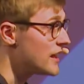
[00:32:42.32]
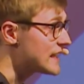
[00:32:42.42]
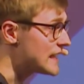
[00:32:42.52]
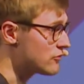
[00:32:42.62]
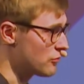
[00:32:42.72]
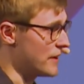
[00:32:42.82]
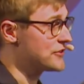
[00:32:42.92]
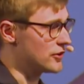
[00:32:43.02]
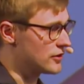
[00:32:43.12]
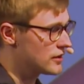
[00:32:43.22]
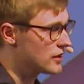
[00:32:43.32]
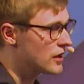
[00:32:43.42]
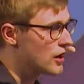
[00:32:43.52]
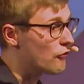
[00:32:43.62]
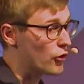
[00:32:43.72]
Even better,
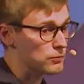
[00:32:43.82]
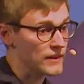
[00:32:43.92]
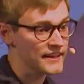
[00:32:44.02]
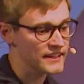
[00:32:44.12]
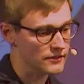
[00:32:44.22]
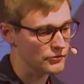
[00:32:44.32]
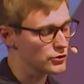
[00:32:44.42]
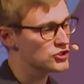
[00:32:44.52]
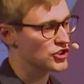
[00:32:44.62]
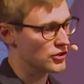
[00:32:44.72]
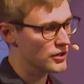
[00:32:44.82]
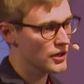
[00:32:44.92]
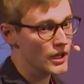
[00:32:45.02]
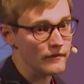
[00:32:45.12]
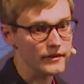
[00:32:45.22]
for planning the future,
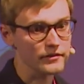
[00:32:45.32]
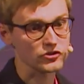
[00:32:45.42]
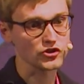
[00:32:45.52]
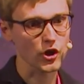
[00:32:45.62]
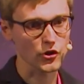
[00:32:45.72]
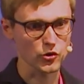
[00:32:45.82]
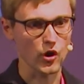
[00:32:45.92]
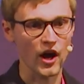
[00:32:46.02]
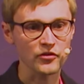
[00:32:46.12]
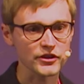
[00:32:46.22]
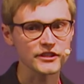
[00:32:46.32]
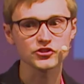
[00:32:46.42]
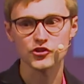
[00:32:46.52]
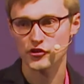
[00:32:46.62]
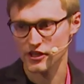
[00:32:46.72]
we will show you
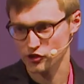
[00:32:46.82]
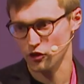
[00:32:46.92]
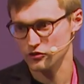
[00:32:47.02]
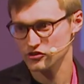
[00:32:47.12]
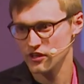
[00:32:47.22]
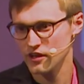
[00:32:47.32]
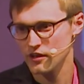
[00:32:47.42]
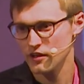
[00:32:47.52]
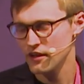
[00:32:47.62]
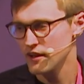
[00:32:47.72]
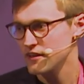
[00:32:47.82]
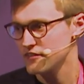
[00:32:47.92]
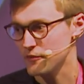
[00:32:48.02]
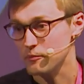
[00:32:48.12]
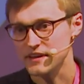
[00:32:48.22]
unreached thresholds.
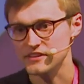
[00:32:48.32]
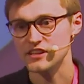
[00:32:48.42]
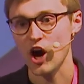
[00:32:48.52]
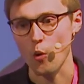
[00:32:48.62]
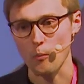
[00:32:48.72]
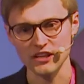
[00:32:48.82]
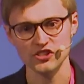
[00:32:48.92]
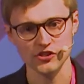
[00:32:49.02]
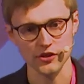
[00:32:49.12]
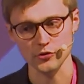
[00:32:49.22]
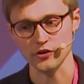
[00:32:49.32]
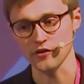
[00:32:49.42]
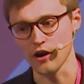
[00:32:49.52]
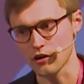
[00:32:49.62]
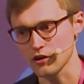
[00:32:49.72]
That means how much you
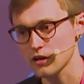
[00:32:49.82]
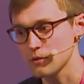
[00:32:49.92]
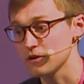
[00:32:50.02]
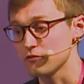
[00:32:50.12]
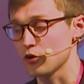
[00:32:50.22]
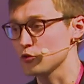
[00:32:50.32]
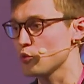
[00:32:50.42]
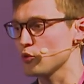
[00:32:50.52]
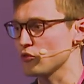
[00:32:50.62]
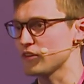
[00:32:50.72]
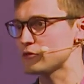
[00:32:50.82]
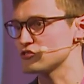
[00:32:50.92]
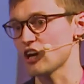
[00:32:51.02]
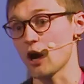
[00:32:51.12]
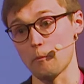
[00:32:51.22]
can earn before you will need to
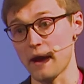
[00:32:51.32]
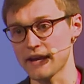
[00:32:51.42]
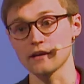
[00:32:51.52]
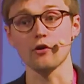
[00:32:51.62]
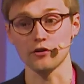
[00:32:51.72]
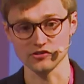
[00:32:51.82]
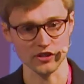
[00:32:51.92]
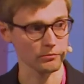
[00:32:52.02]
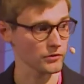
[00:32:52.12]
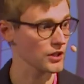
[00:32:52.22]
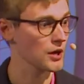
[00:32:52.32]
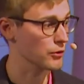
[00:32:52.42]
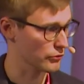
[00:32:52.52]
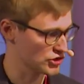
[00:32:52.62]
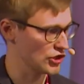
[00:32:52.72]
start paying, for example,
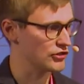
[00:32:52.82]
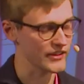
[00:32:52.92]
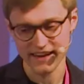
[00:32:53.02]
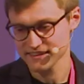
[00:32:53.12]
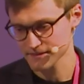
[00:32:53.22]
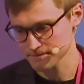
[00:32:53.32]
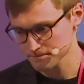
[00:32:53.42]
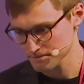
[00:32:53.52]
provisional tax.